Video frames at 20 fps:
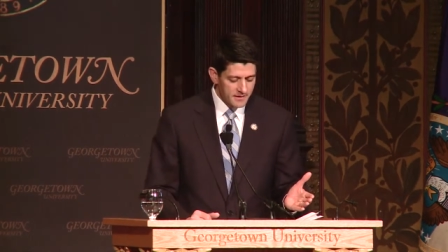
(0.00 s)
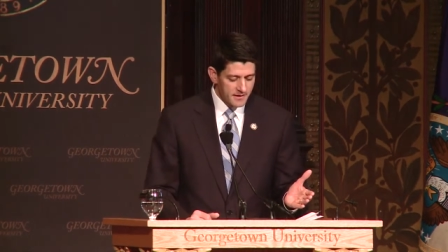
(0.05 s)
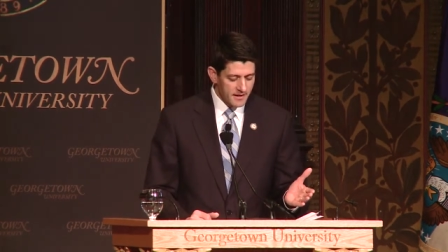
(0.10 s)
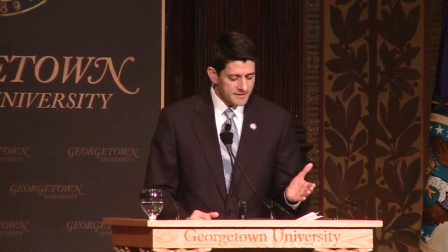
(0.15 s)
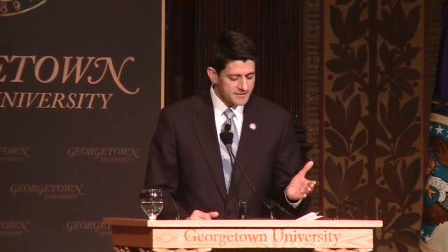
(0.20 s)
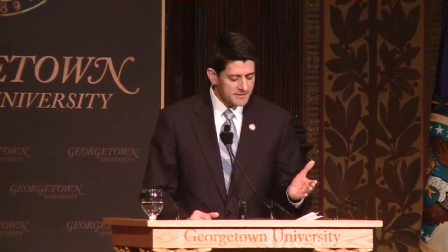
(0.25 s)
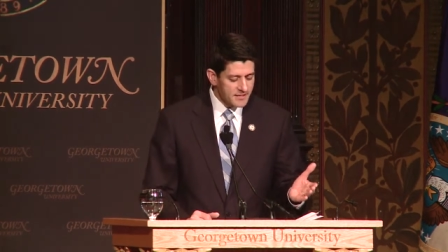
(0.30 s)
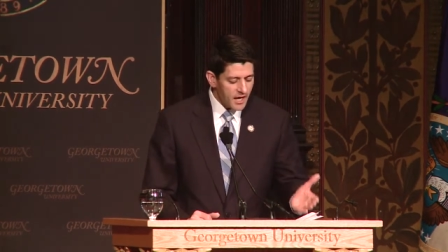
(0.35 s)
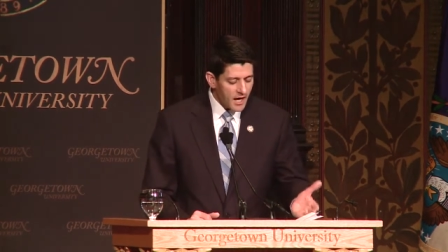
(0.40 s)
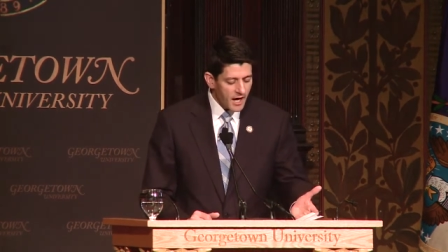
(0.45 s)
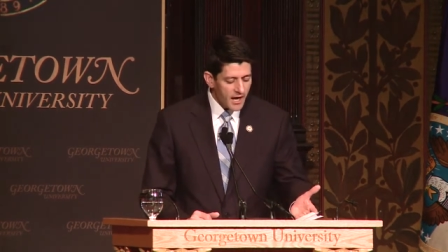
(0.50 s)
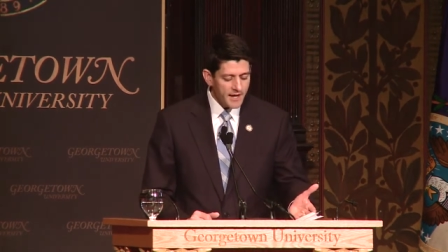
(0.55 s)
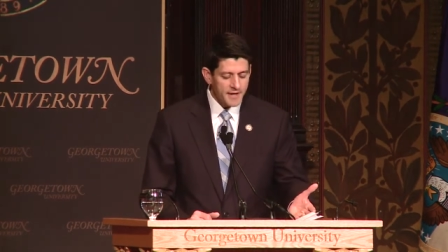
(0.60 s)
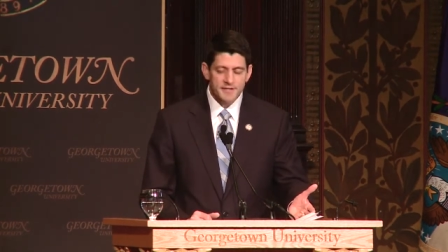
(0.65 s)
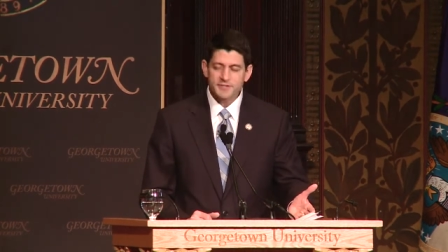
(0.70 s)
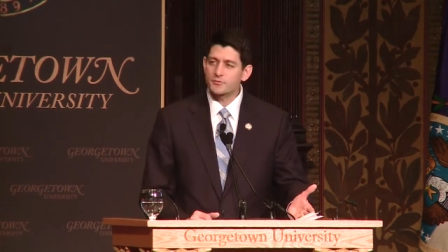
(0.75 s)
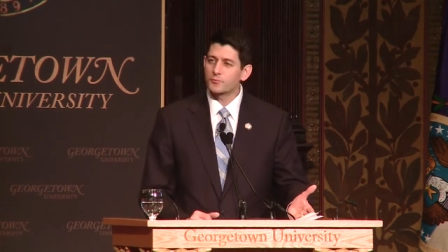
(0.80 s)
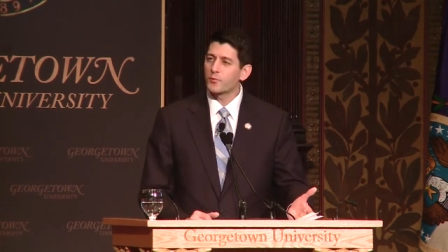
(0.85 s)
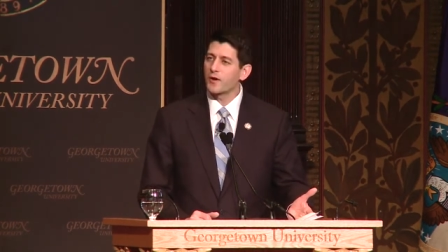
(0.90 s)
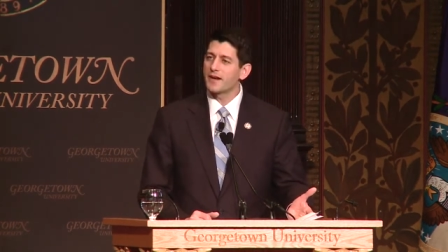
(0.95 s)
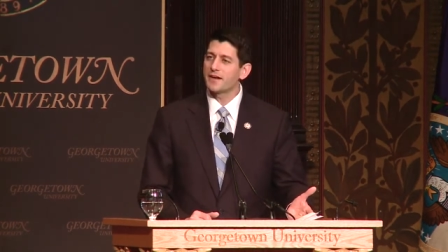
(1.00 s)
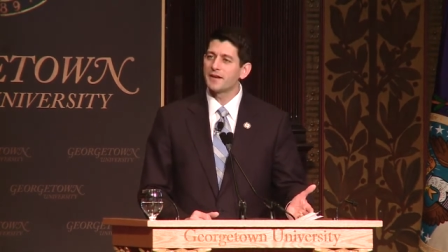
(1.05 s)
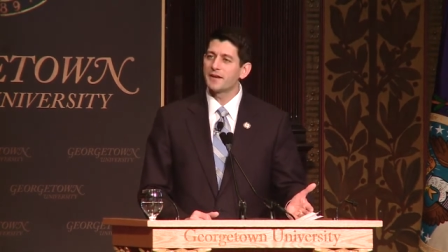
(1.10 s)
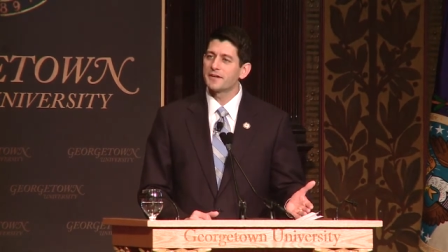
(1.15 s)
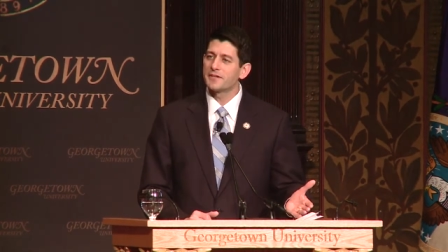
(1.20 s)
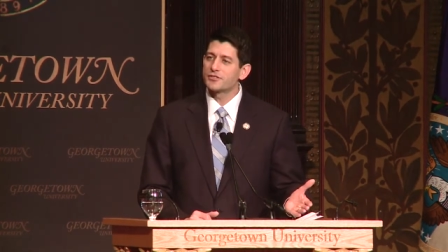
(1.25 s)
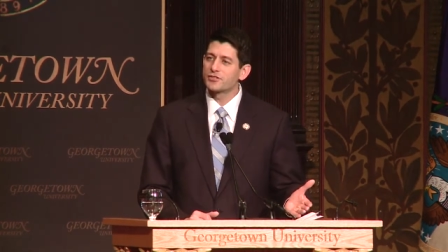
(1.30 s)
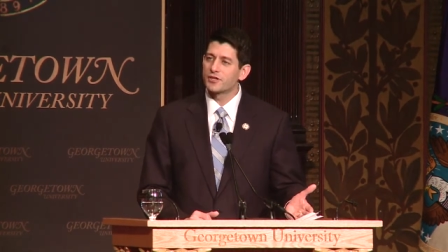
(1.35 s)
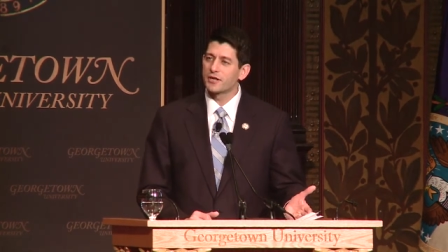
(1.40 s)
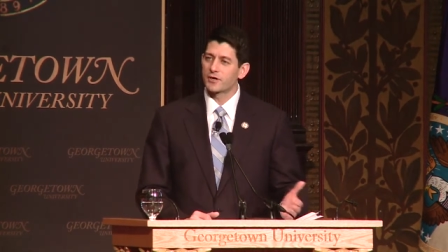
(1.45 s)
That's the highest rate in
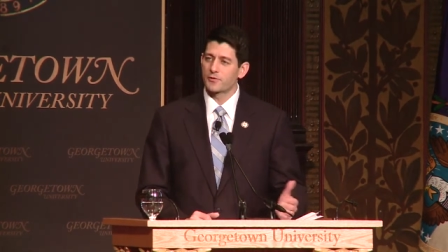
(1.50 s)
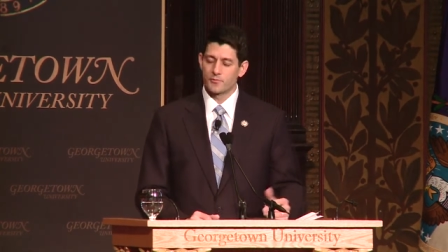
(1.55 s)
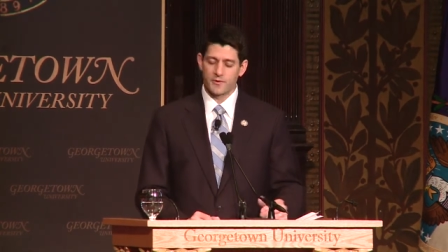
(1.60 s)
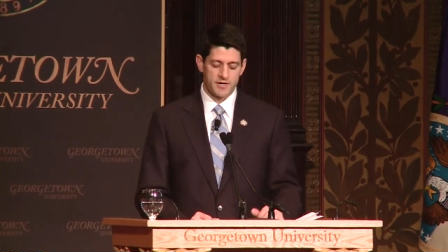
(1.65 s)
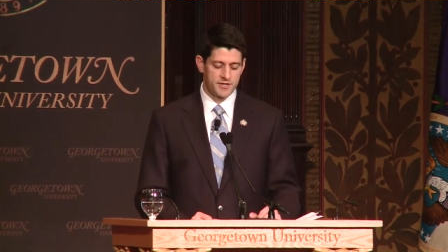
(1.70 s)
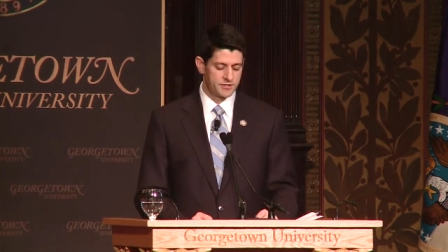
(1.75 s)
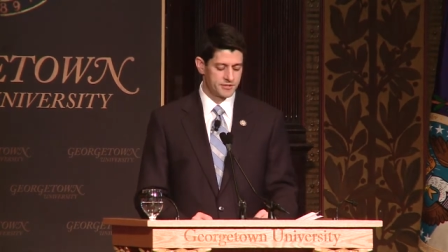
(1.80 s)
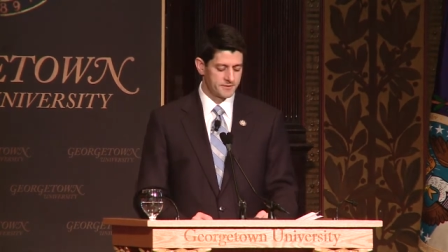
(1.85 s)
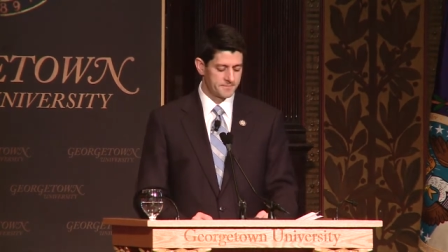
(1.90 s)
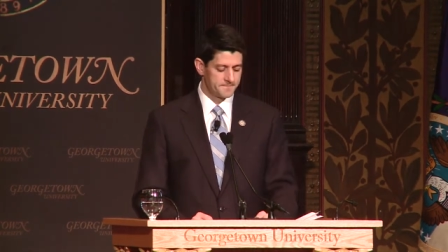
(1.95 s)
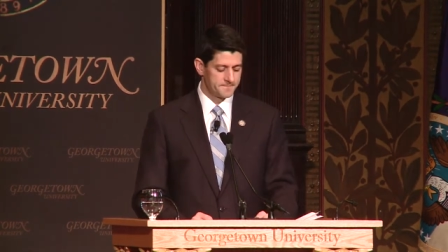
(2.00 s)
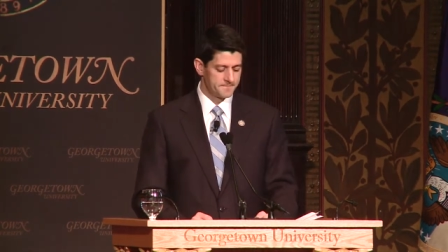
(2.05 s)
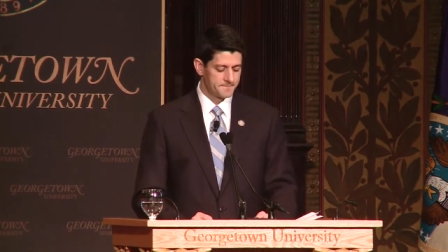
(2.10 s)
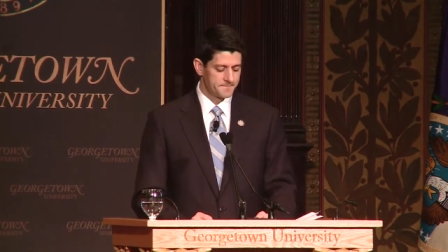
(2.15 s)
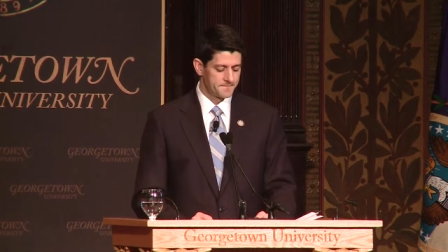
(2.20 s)
a generation.